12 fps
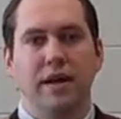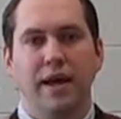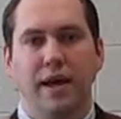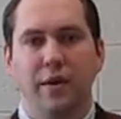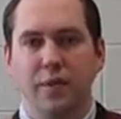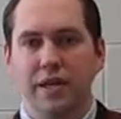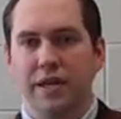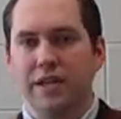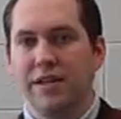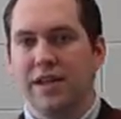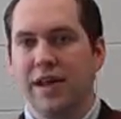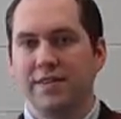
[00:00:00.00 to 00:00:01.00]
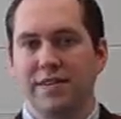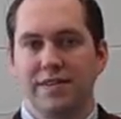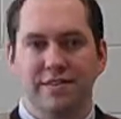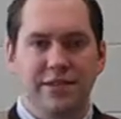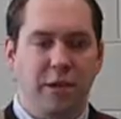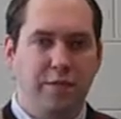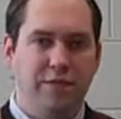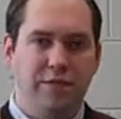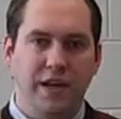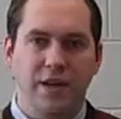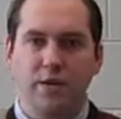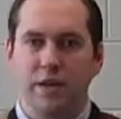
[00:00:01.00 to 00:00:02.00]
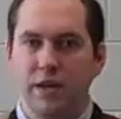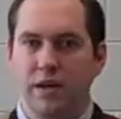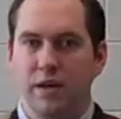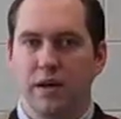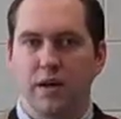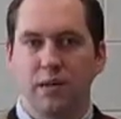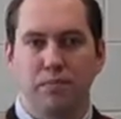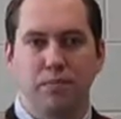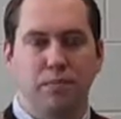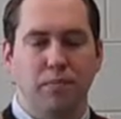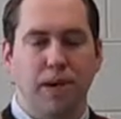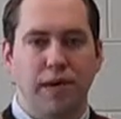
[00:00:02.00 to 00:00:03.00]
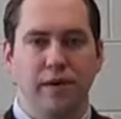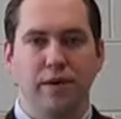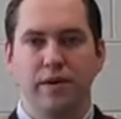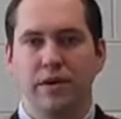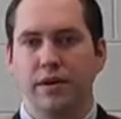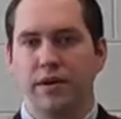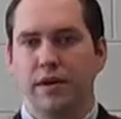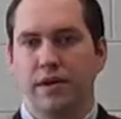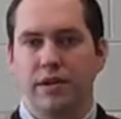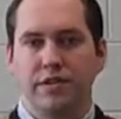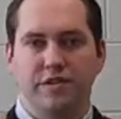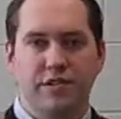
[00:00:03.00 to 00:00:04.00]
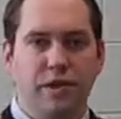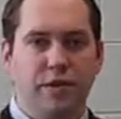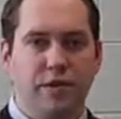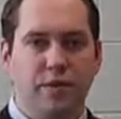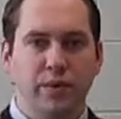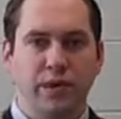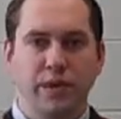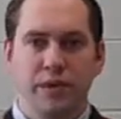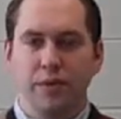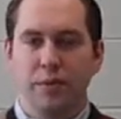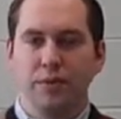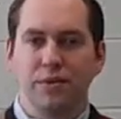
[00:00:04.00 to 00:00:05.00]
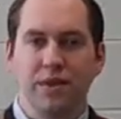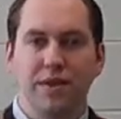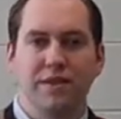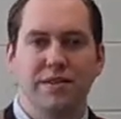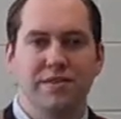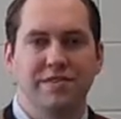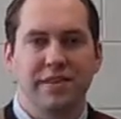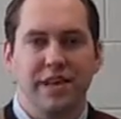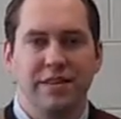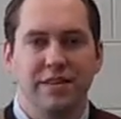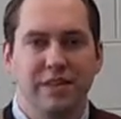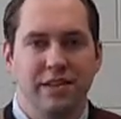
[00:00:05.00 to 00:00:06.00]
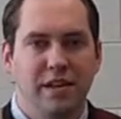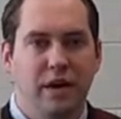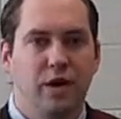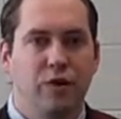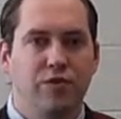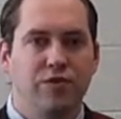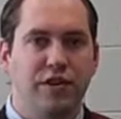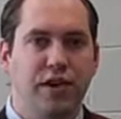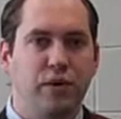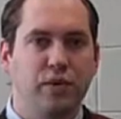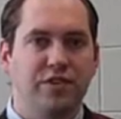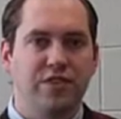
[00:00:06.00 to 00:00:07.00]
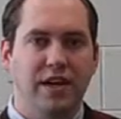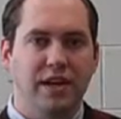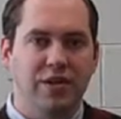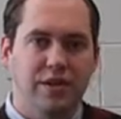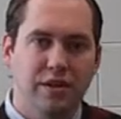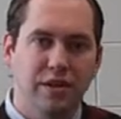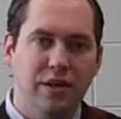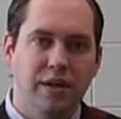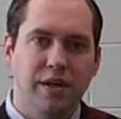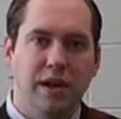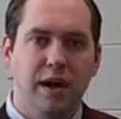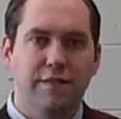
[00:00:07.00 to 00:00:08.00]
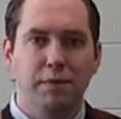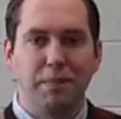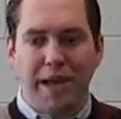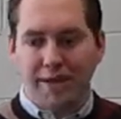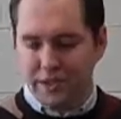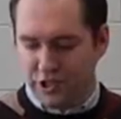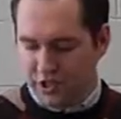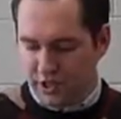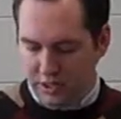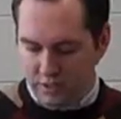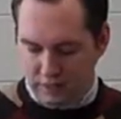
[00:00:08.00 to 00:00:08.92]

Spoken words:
And we need to have that statement of equity prepared so that we can complete the owner's equity section of the balance sheet.